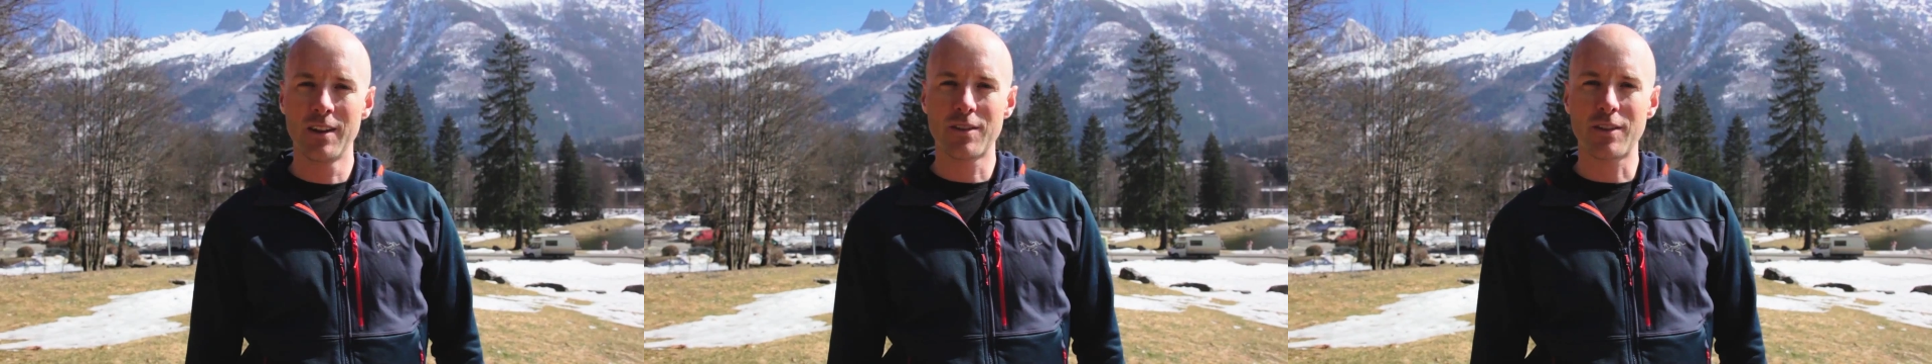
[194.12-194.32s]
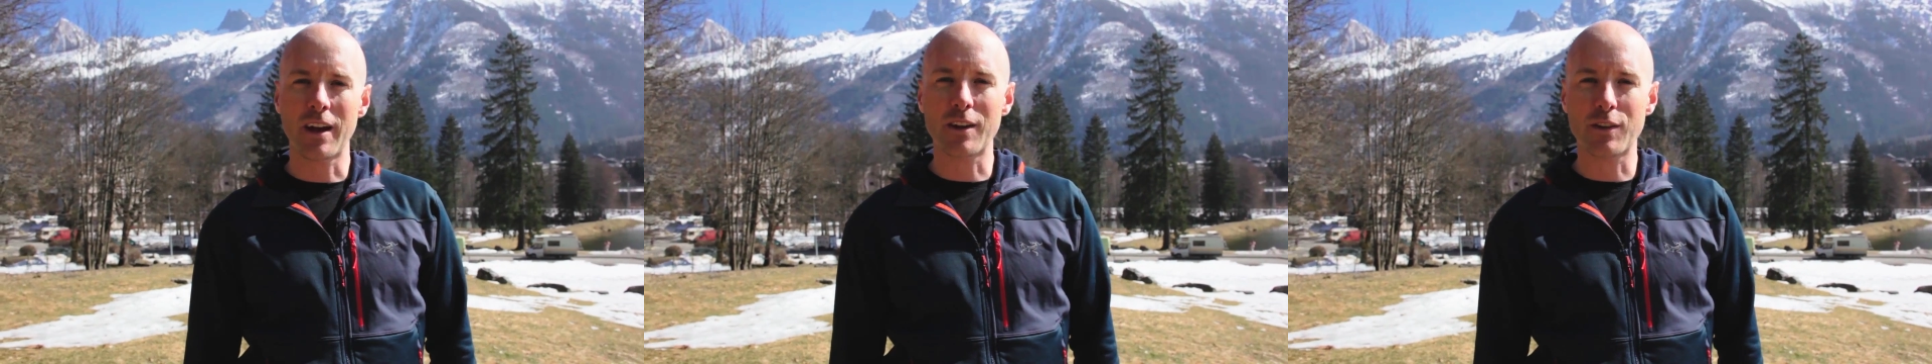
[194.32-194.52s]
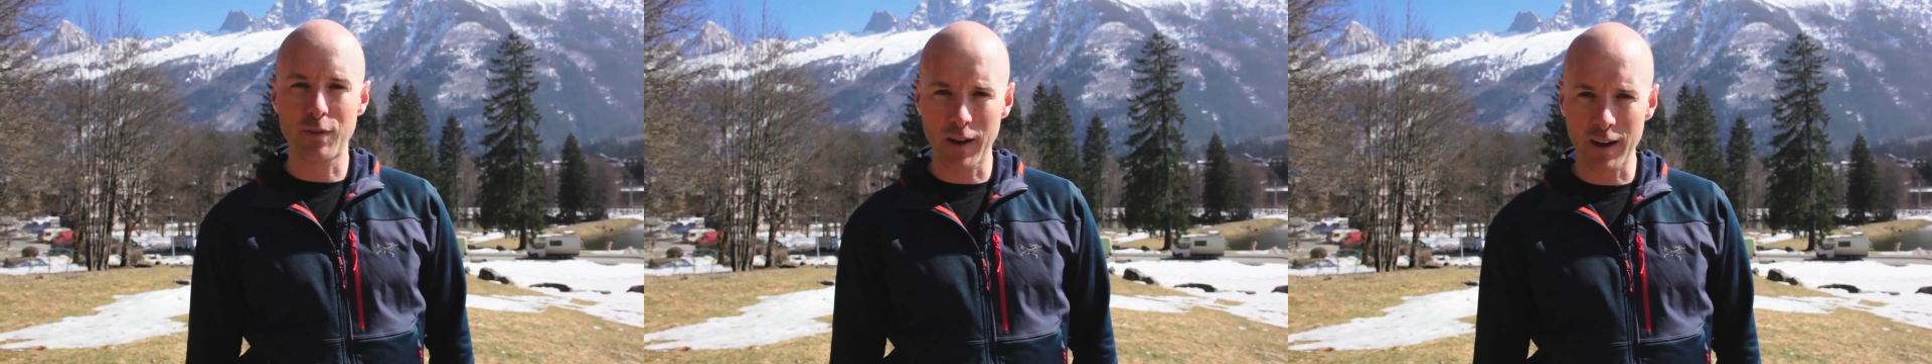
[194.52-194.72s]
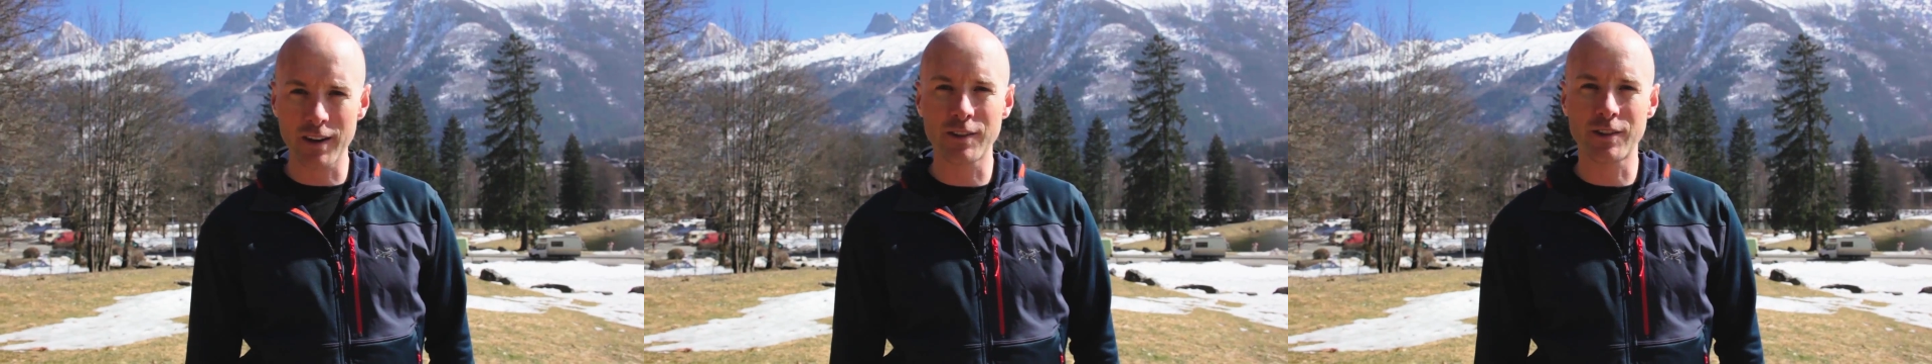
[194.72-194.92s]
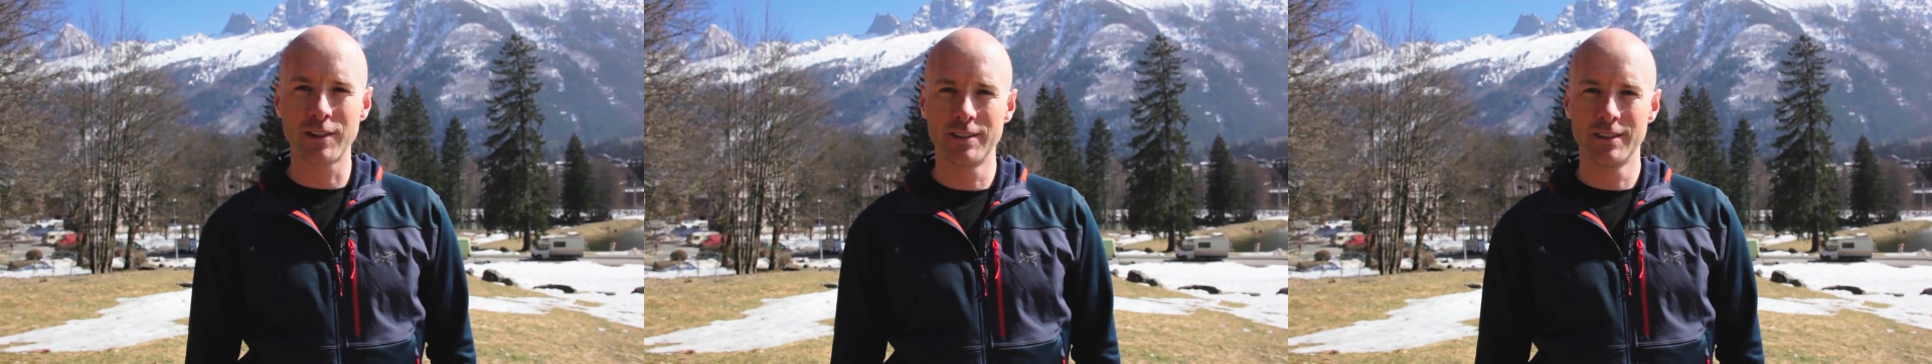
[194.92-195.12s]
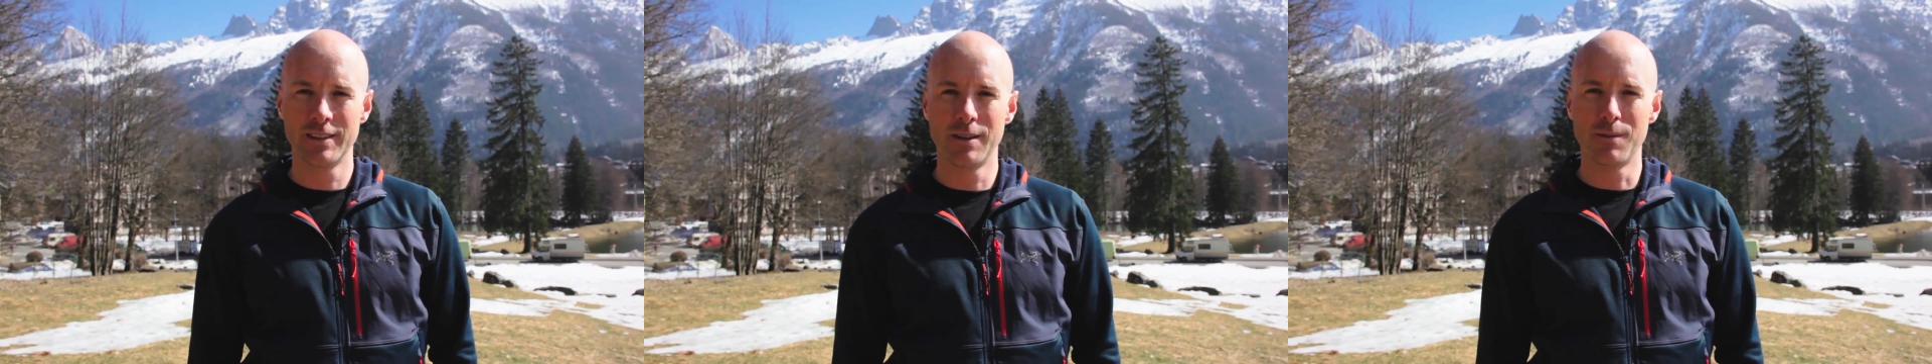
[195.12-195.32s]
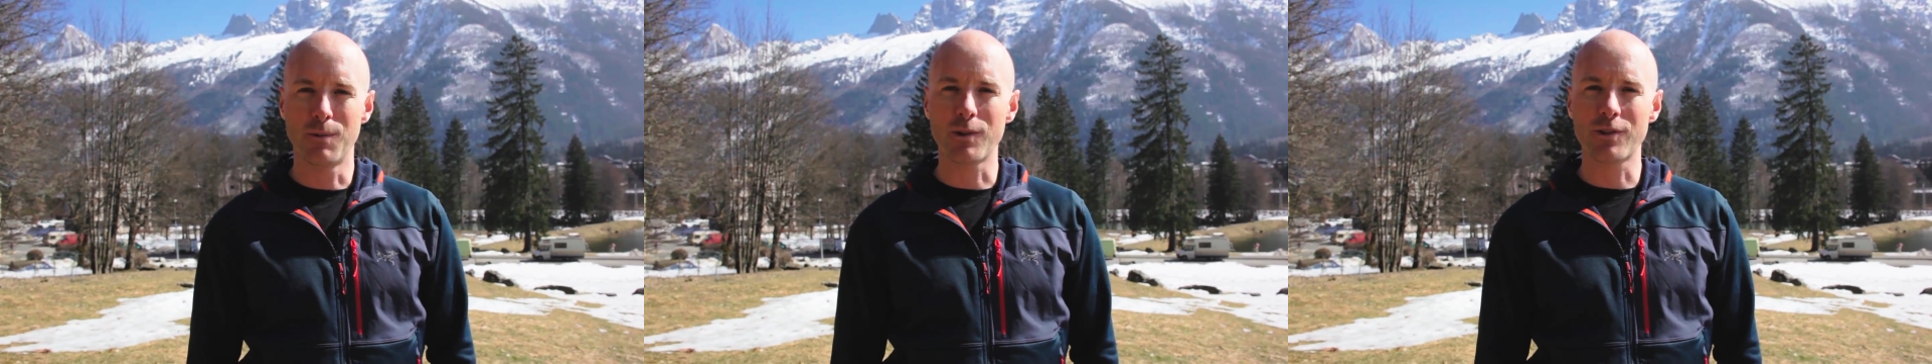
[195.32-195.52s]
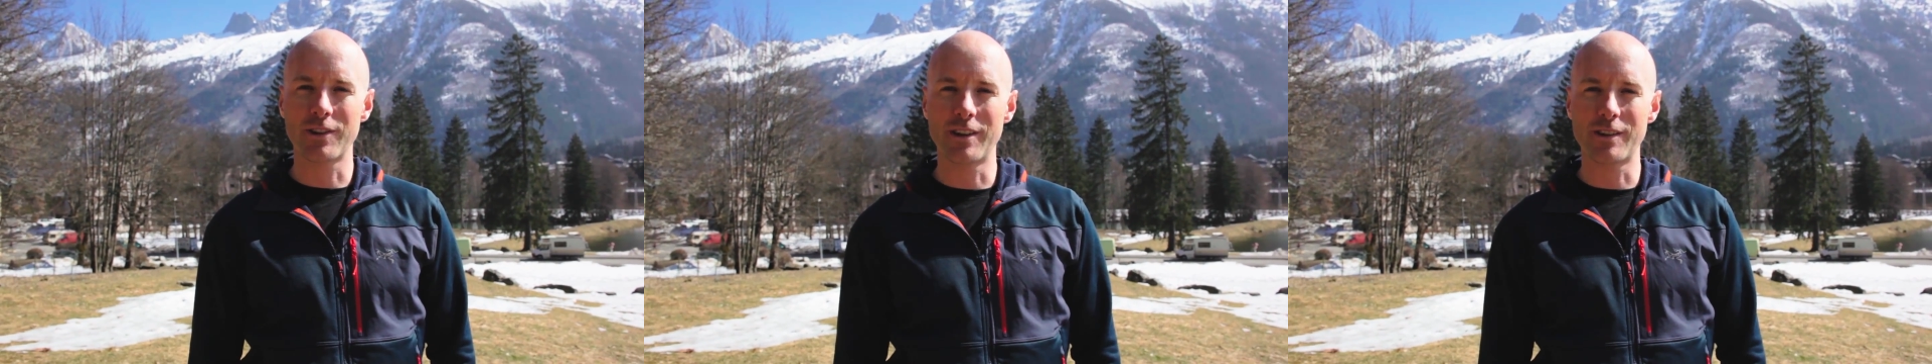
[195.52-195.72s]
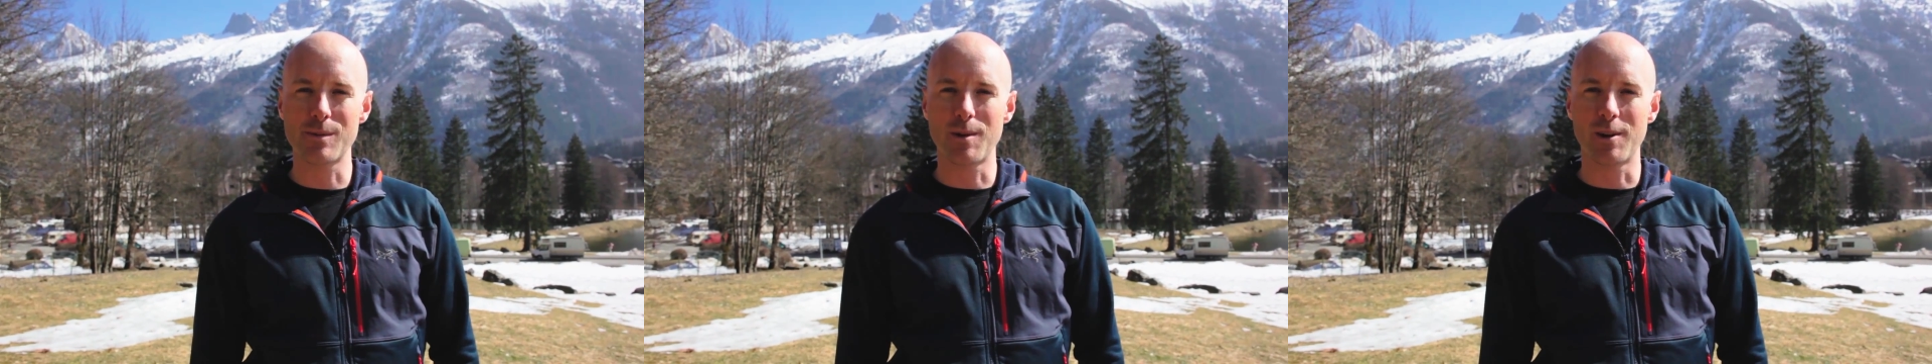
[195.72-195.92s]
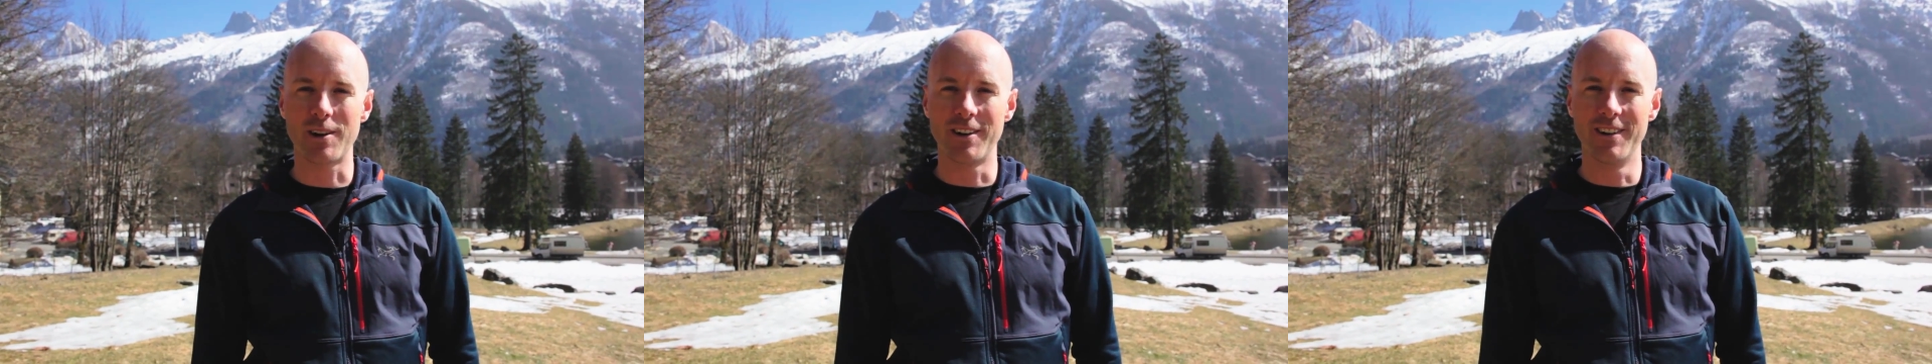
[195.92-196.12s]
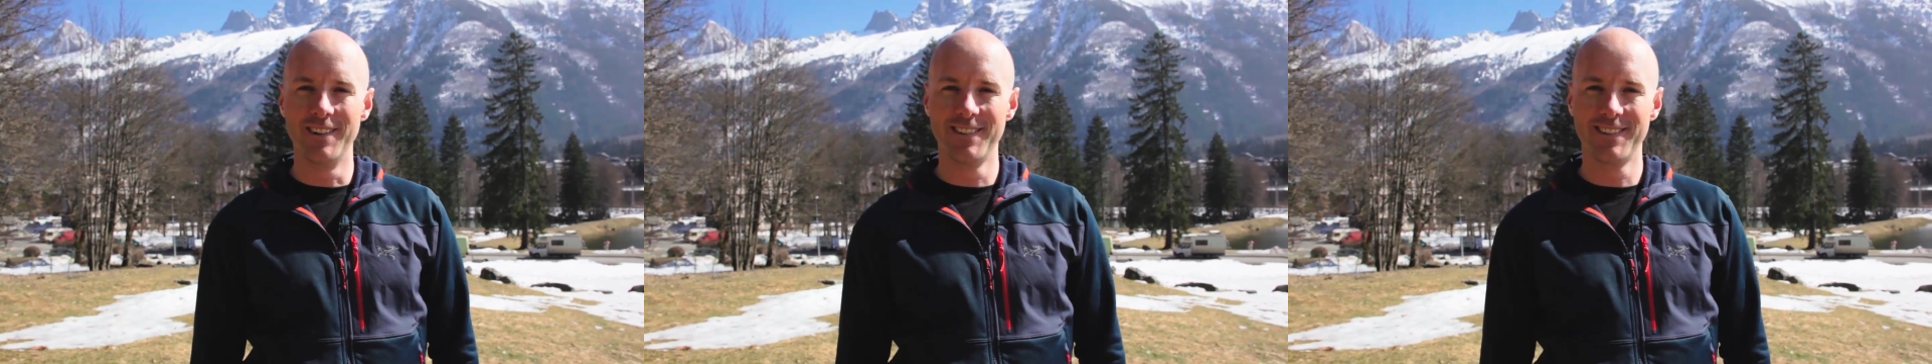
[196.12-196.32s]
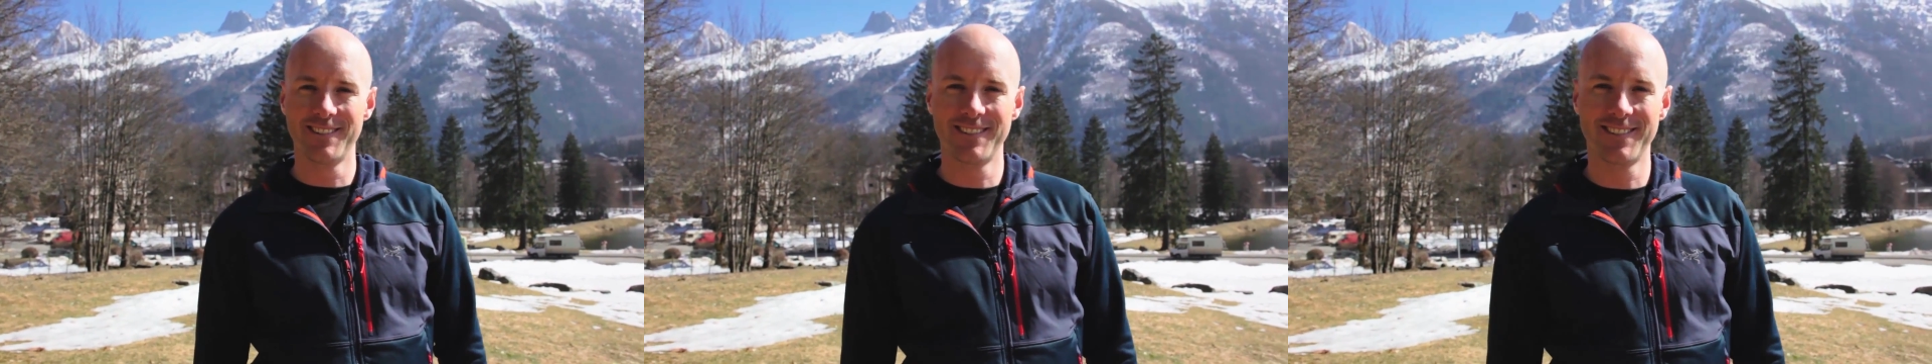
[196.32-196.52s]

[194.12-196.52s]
Thanks fellas, we'll see you tomorrow.